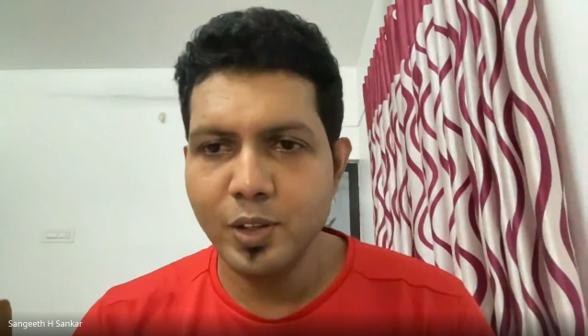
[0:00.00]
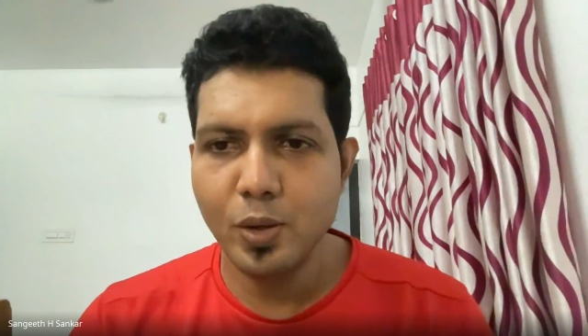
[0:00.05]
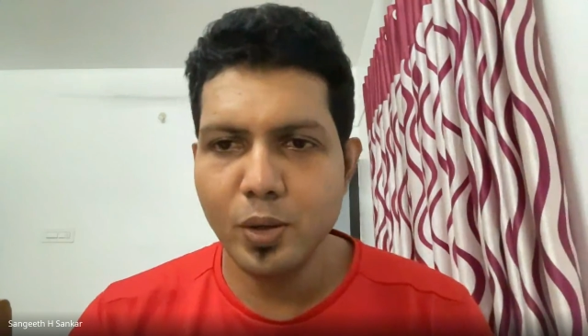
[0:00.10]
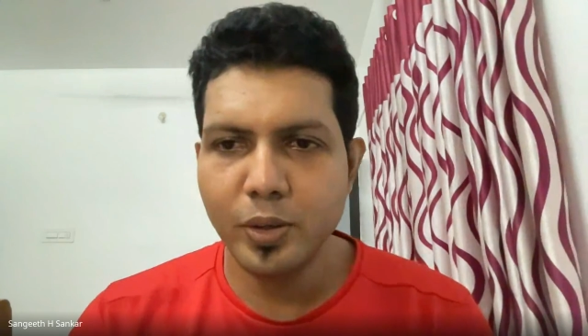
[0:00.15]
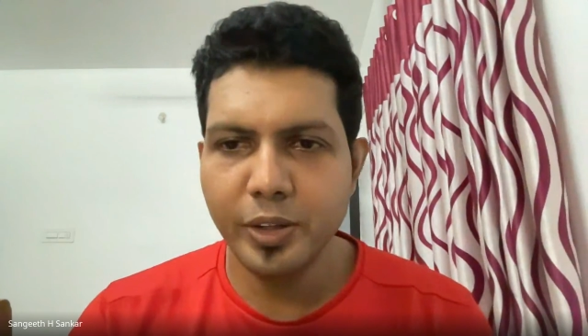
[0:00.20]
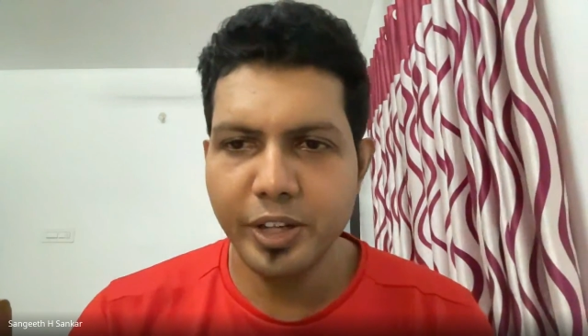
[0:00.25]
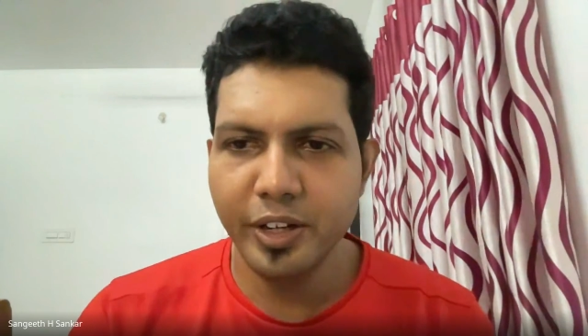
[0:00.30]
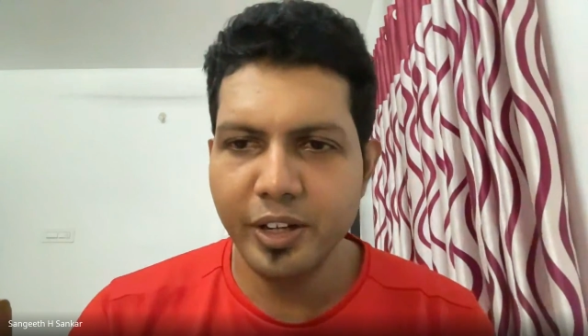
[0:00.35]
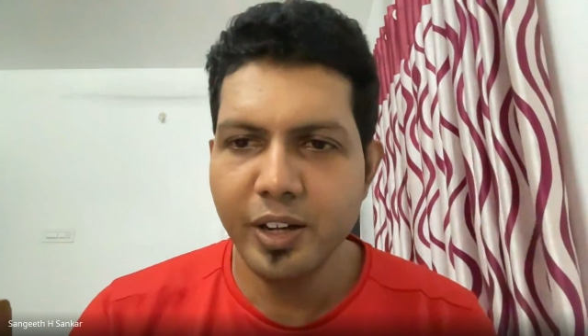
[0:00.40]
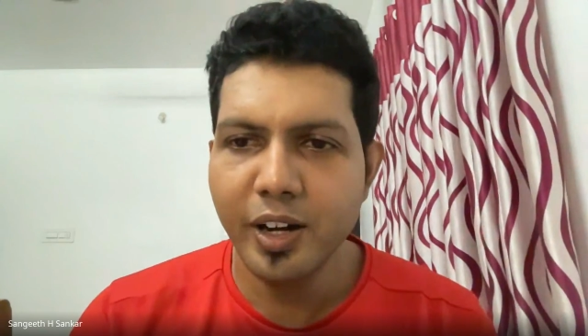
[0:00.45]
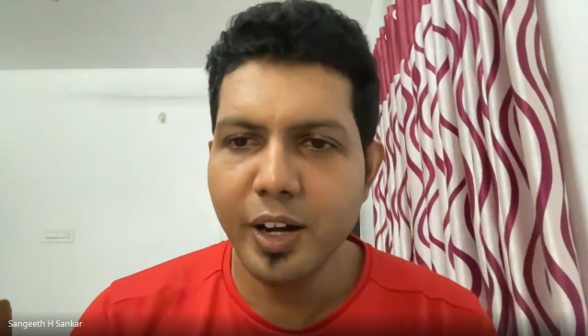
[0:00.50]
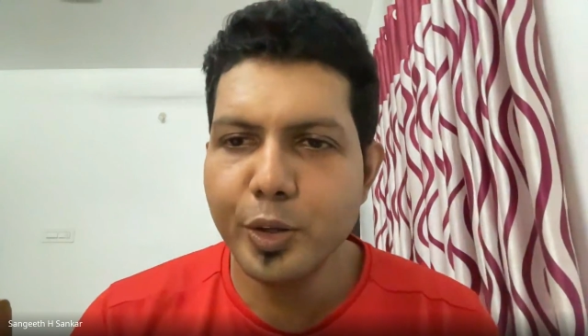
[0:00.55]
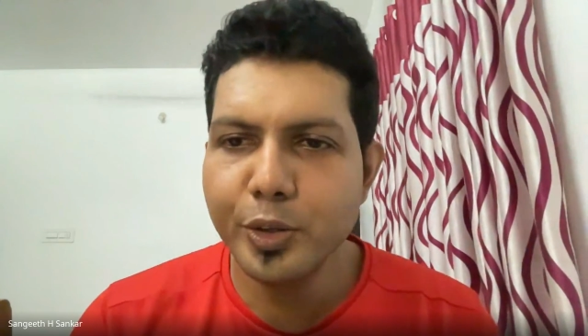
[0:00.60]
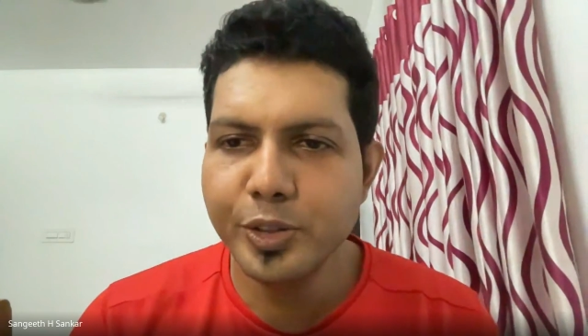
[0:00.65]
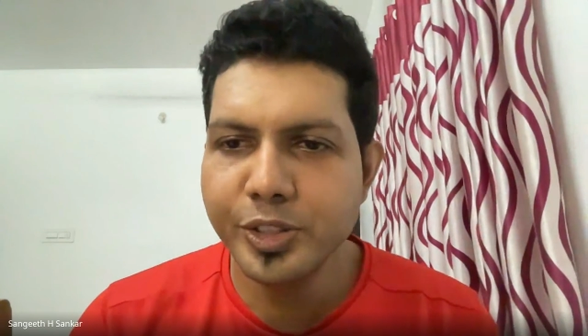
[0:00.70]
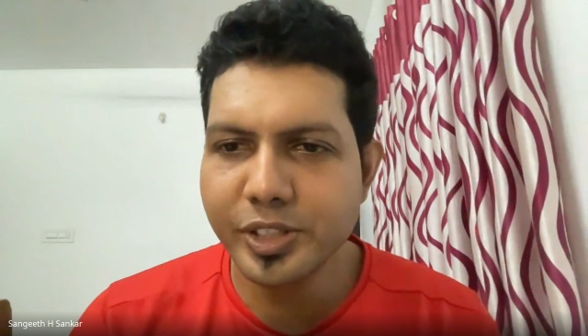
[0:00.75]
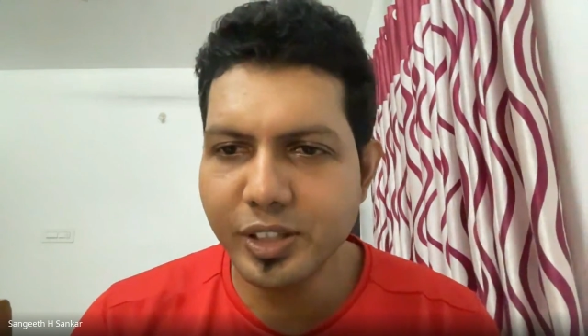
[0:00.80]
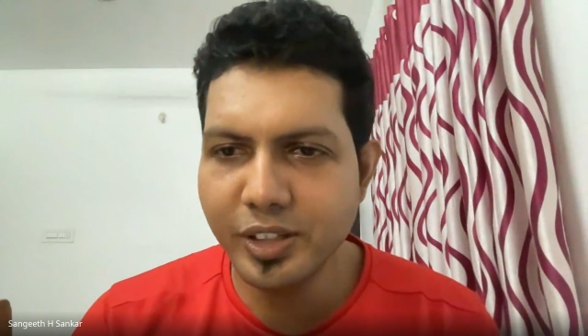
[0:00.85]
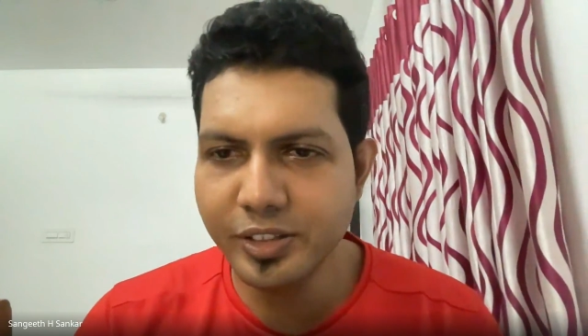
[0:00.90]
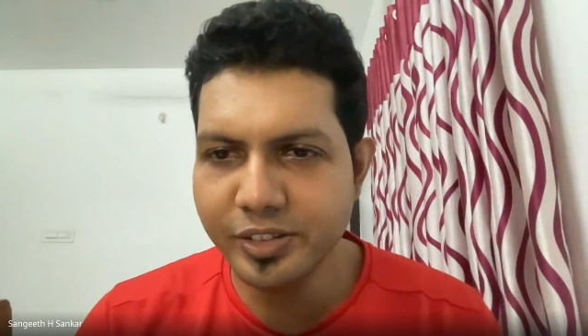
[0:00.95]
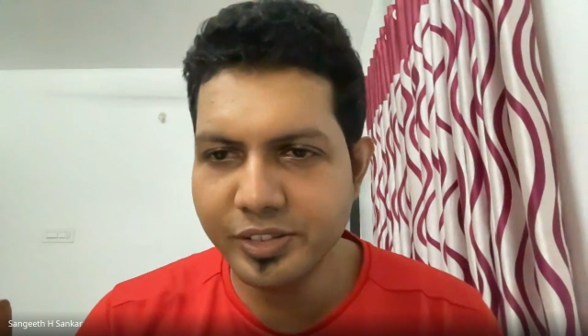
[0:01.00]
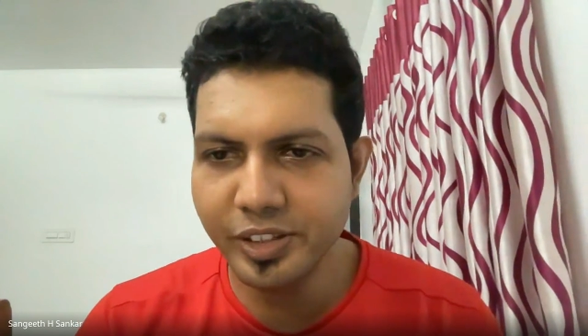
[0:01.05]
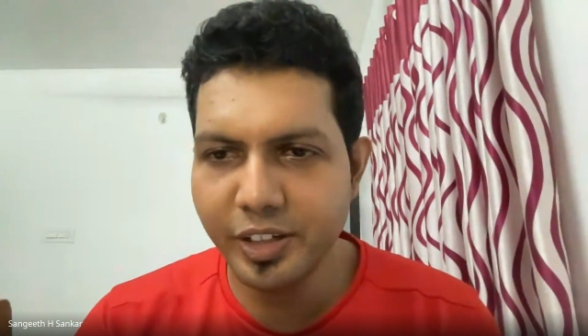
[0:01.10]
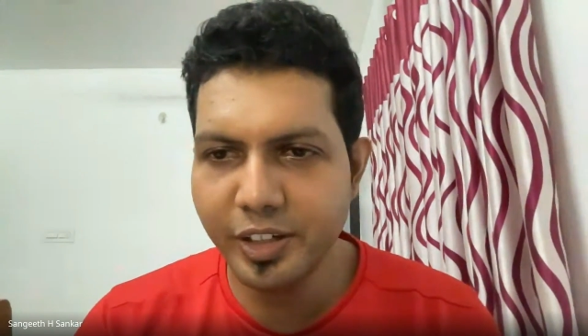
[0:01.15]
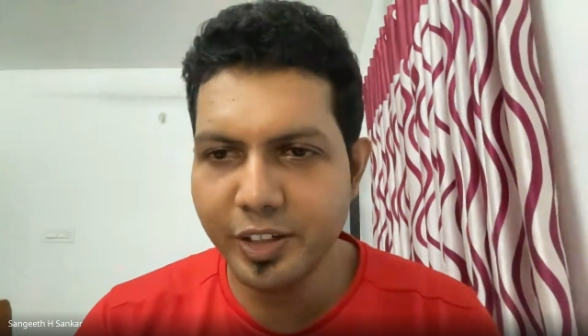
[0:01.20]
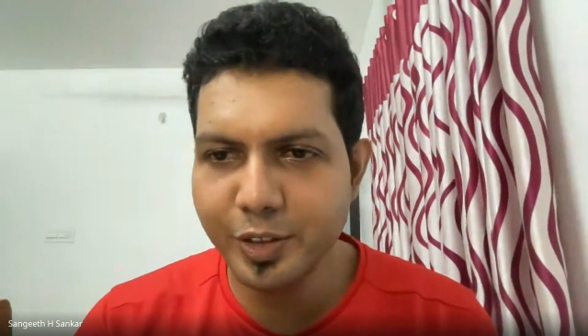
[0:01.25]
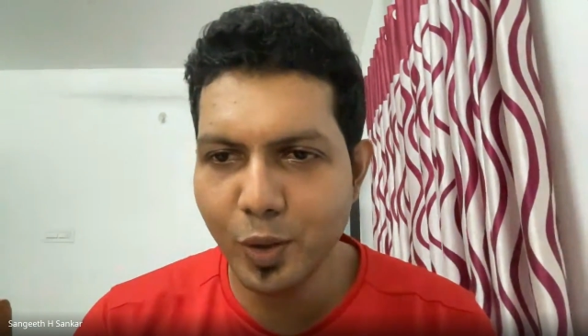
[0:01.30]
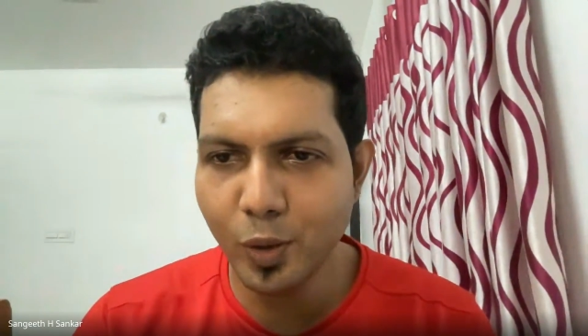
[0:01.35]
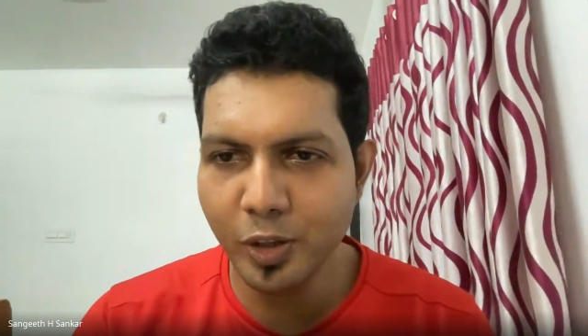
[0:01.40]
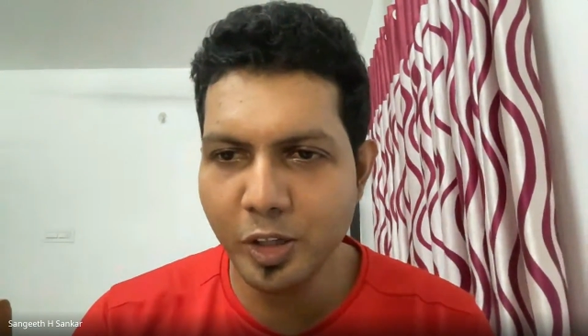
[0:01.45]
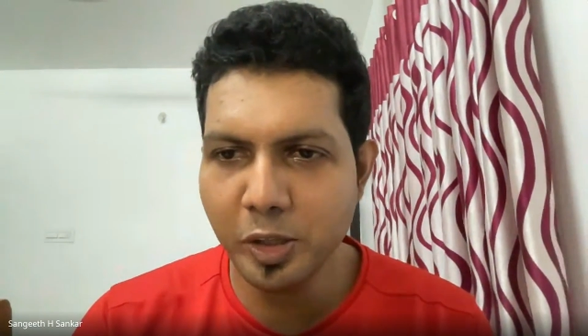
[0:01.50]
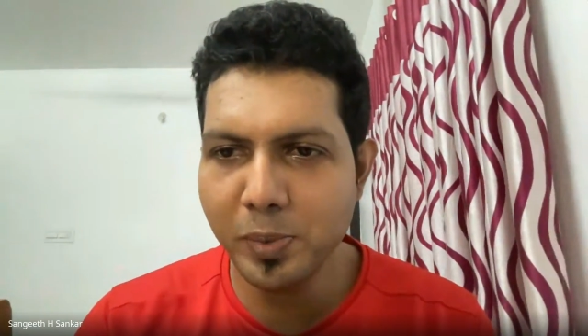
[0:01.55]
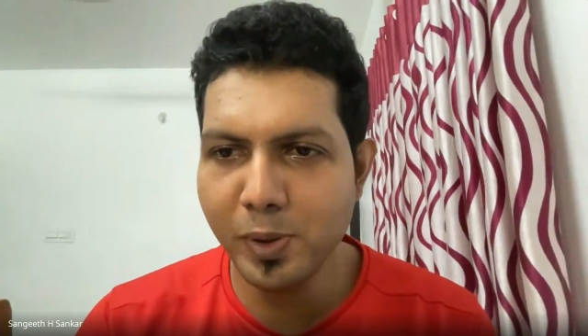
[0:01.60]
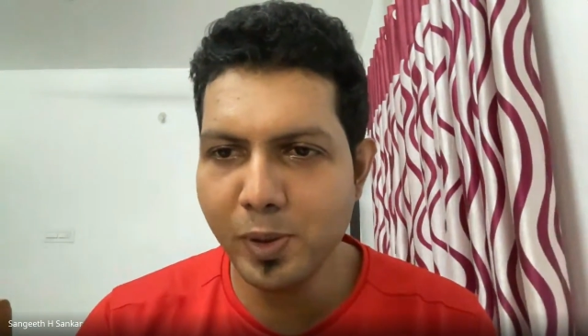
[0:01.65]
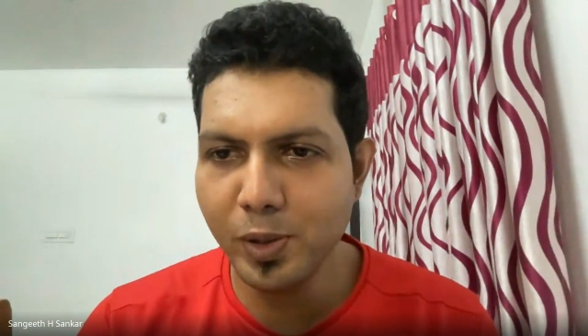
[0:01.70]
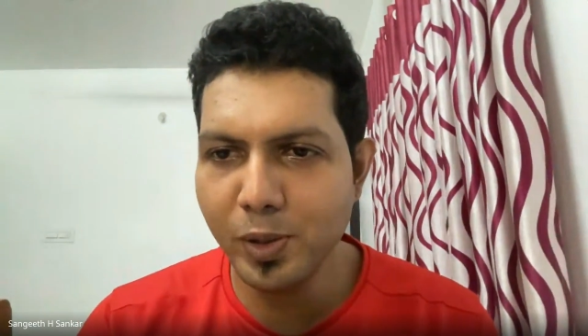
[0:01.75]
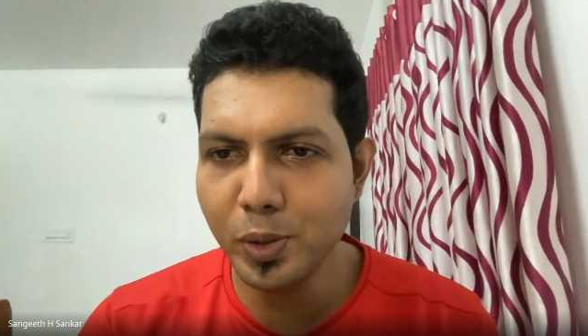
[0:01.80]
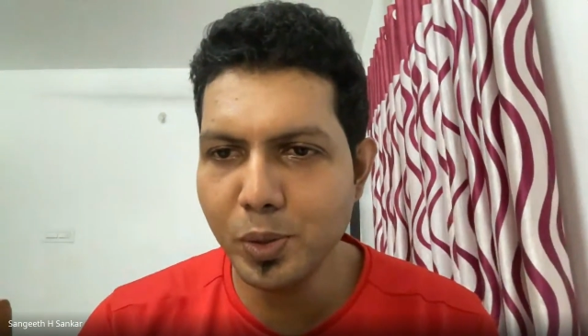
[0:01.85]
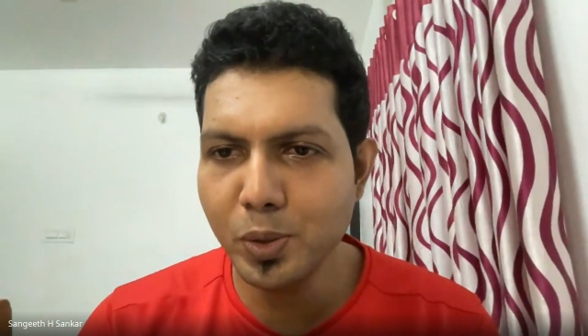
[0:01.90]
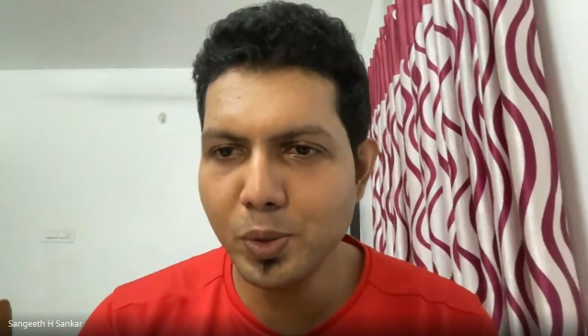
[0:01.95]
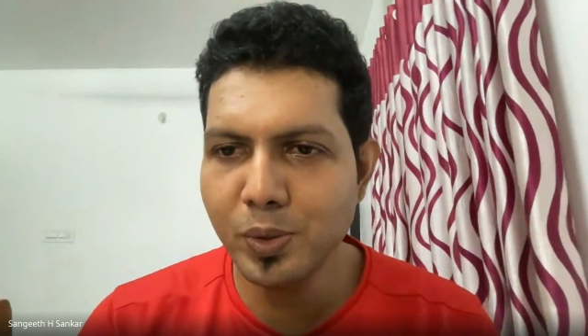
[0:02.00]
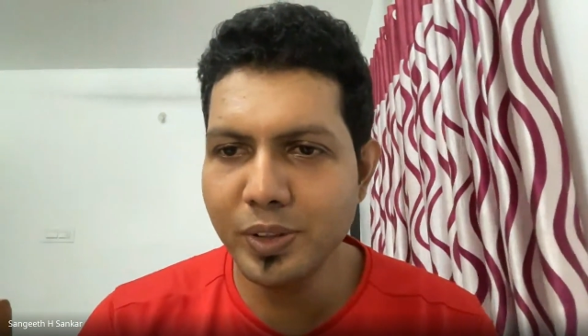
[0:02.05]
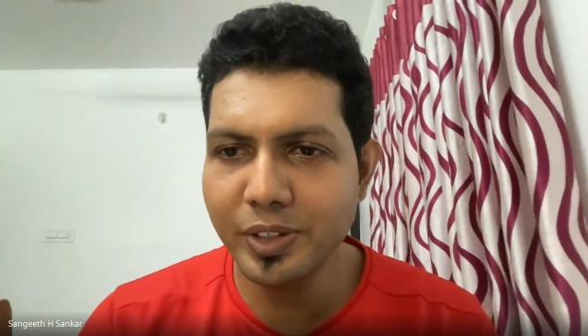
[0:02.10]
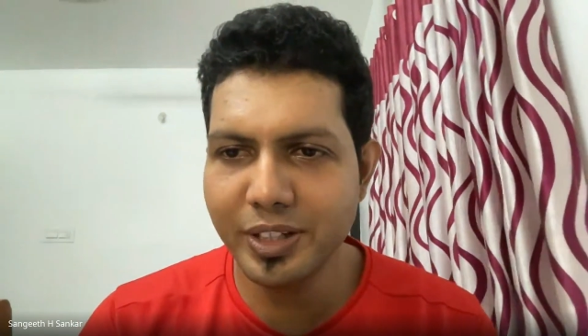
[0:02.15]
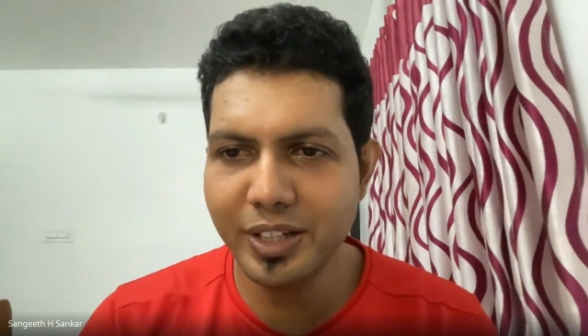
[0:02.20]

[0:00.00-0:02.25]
Okay, Anushka is saying not able to